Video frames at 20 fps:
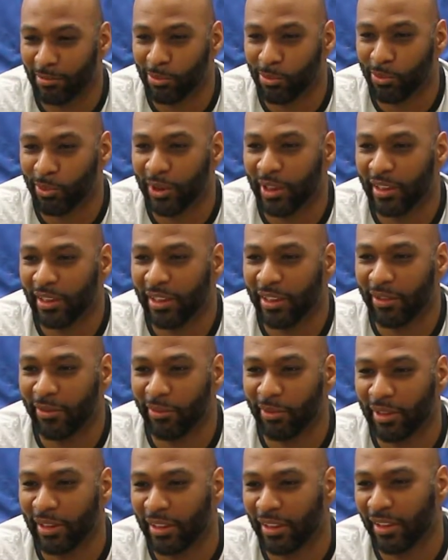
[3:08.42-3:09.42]
really,
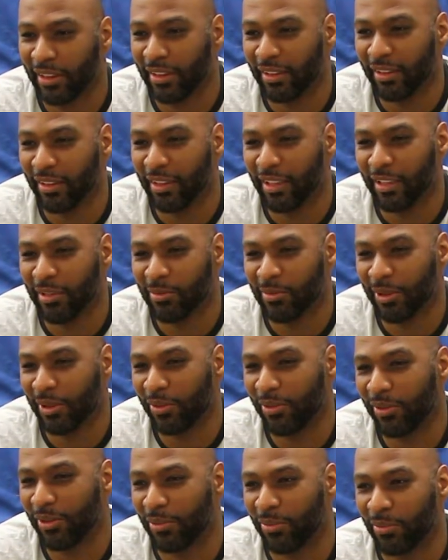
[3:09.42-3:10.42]
really, I don't want to
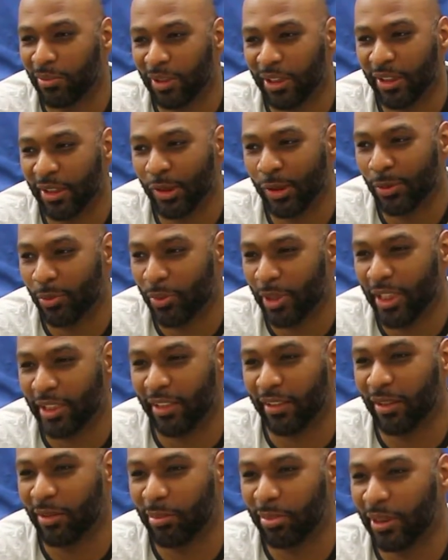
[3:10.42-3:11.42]
use the words
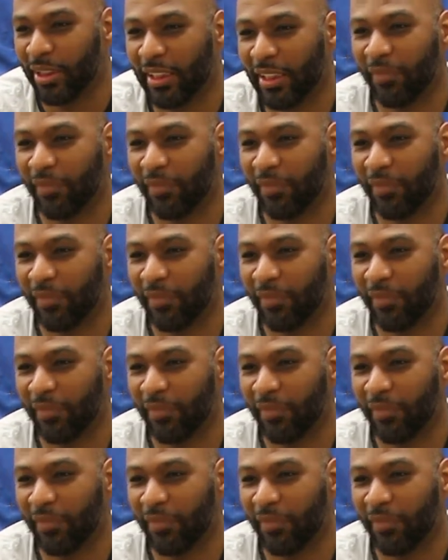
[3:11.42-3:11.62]
regular, but